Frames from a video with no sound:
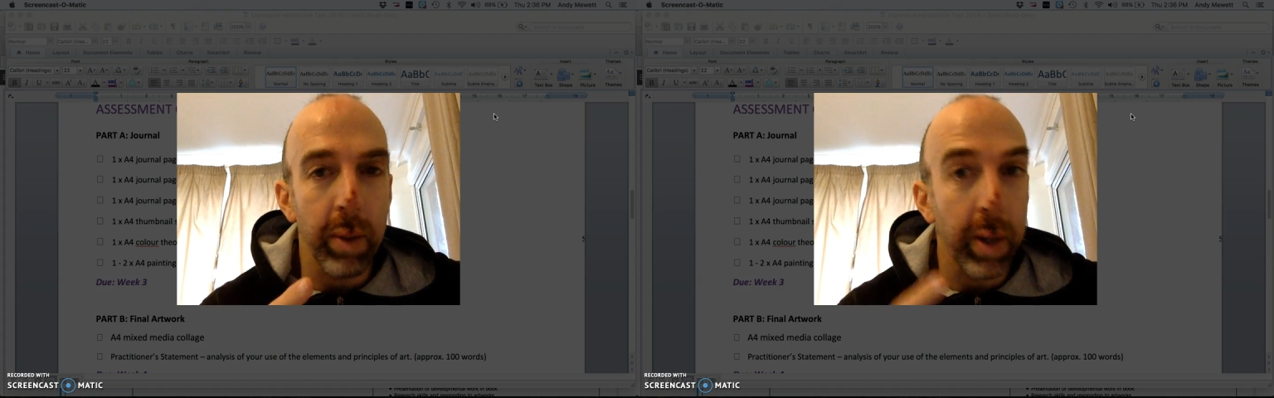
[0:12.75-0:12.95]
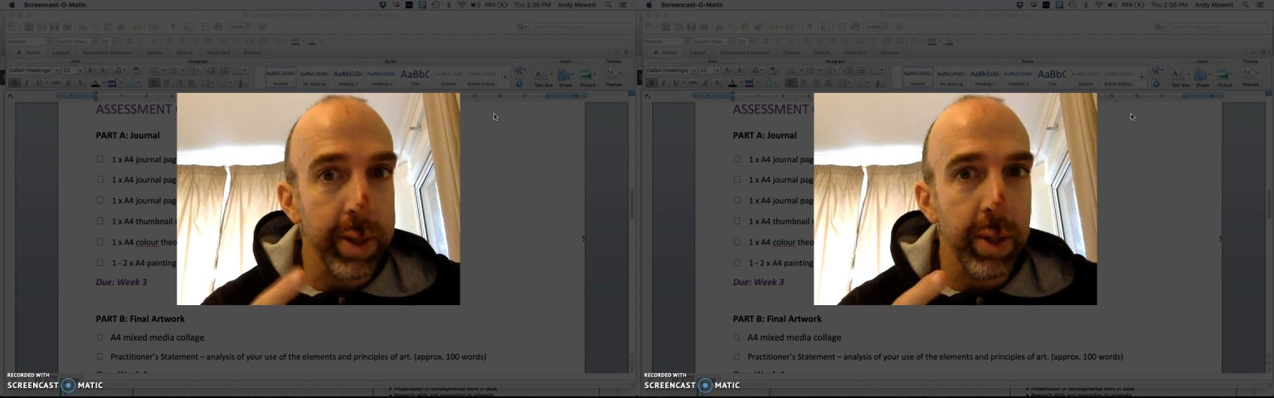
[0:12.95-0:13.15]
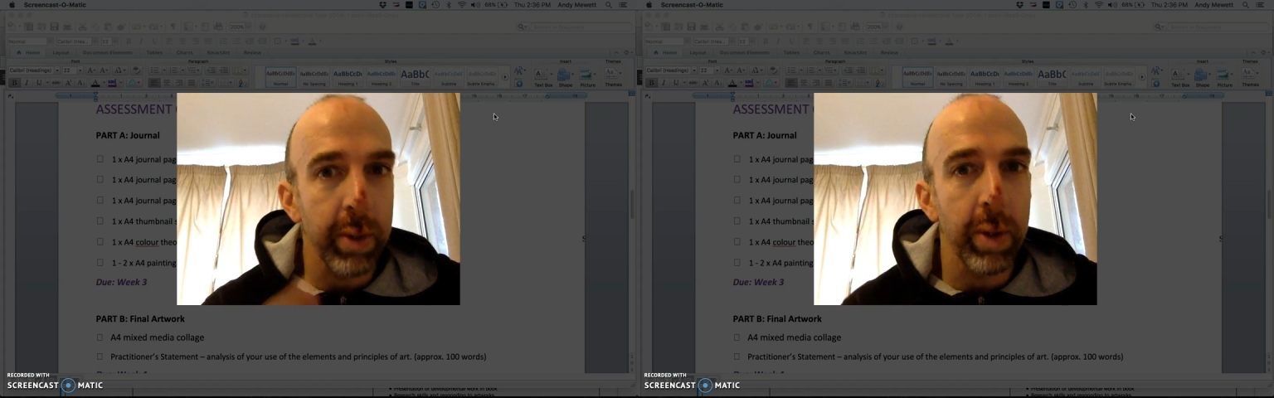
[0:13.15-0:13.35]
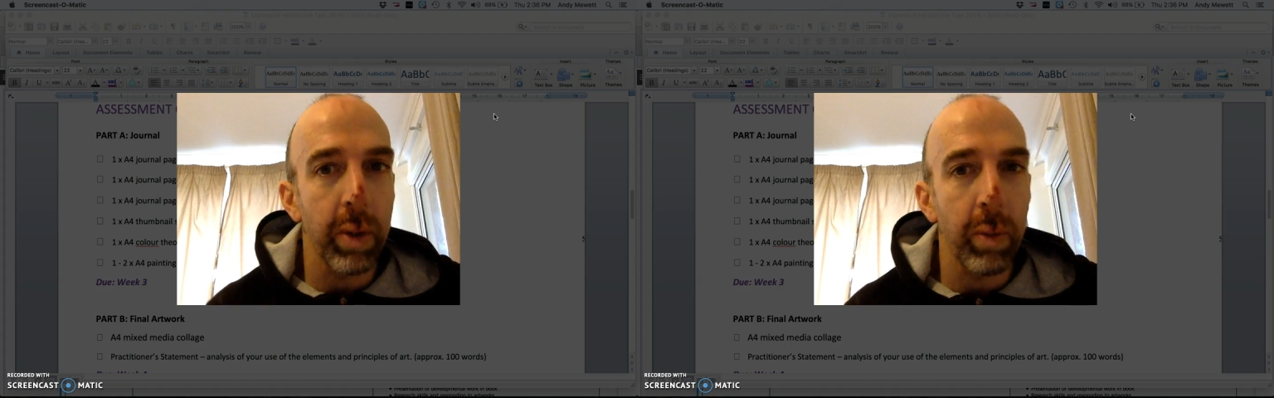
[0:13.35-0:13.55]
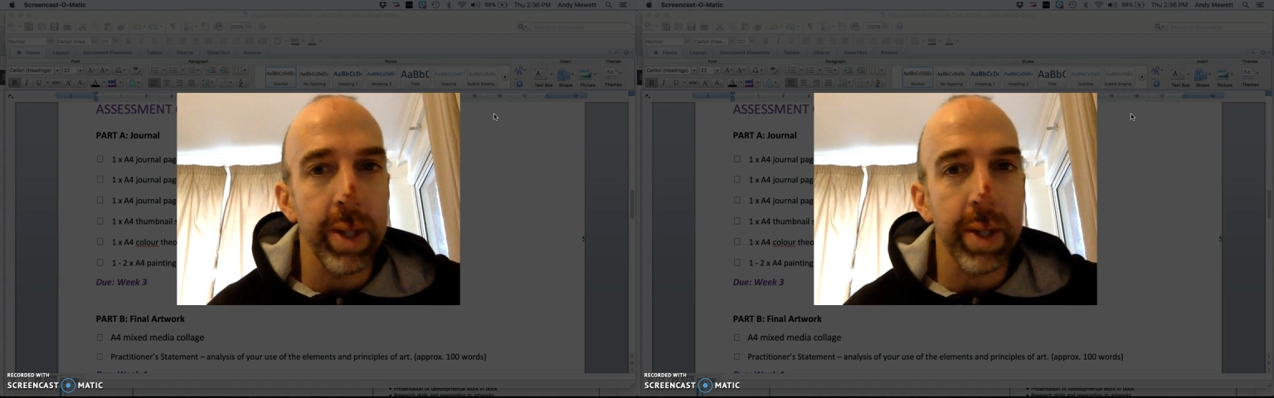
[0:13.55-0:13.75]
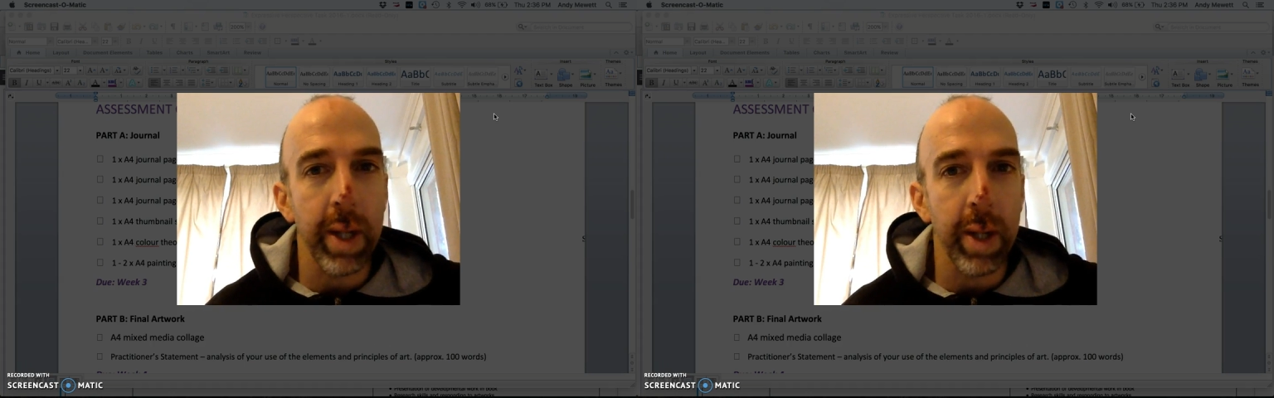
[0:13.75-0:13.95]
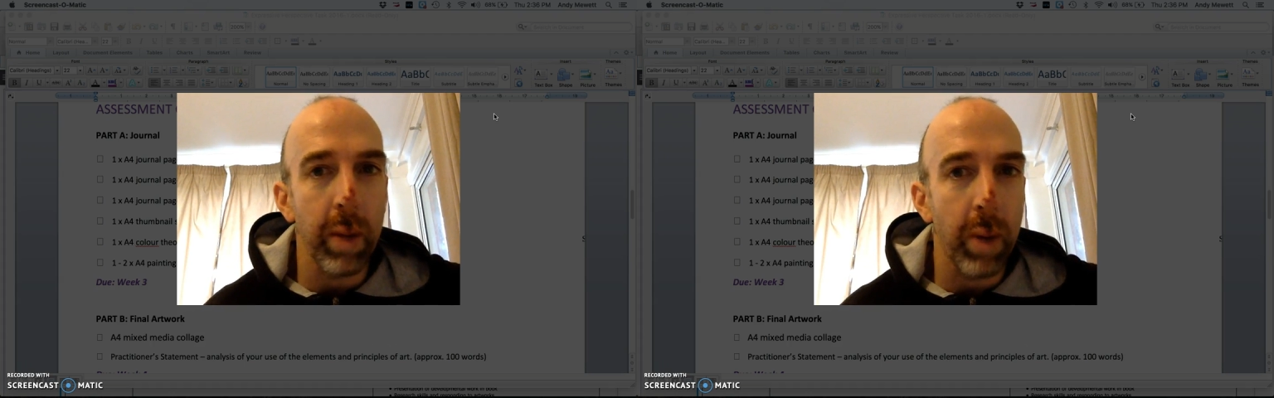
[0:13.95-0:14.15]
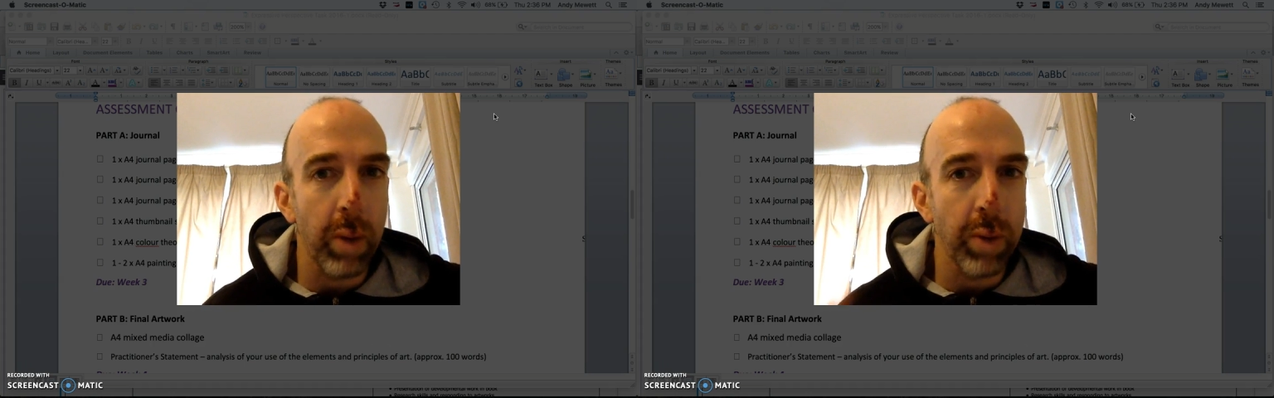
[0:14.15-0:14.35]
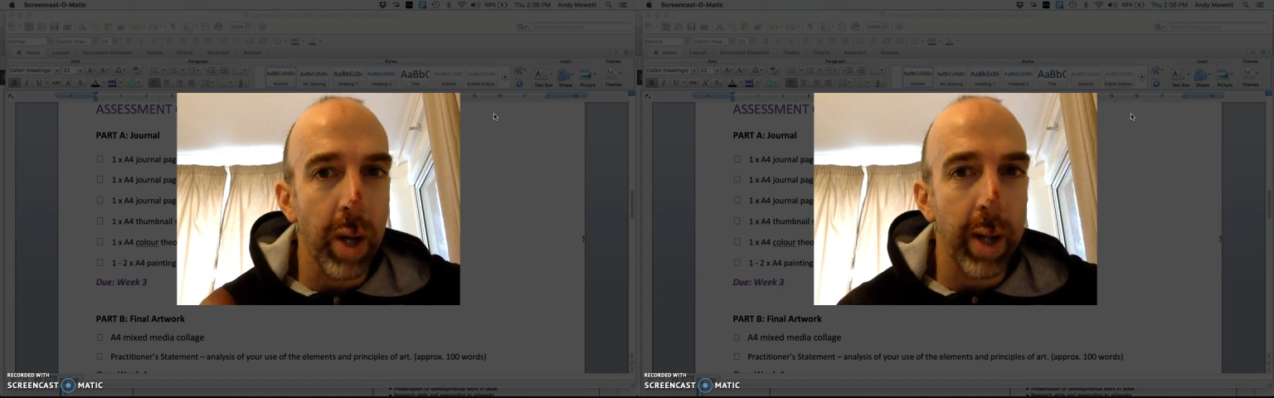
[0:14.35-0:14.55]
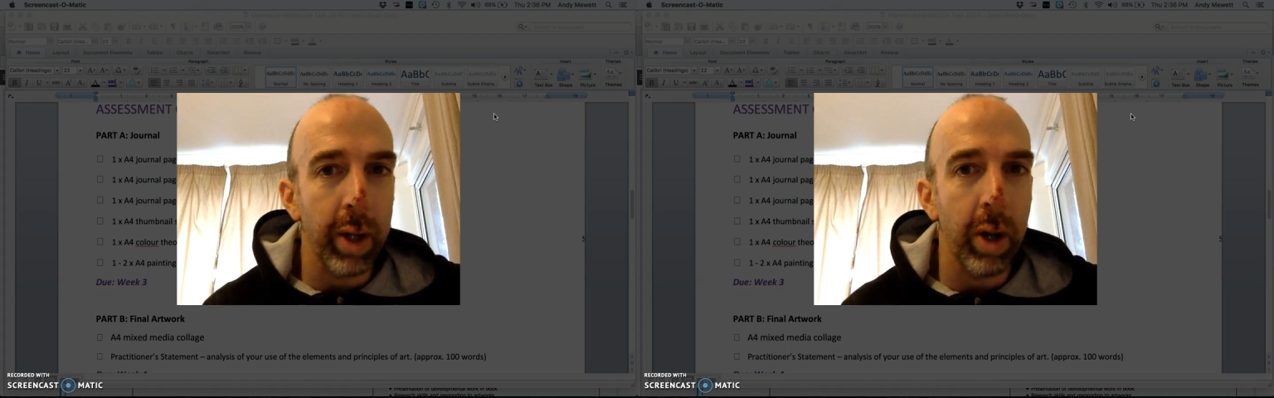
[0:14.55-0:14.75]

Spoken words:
Well, I can tell you on Wednesday night while riding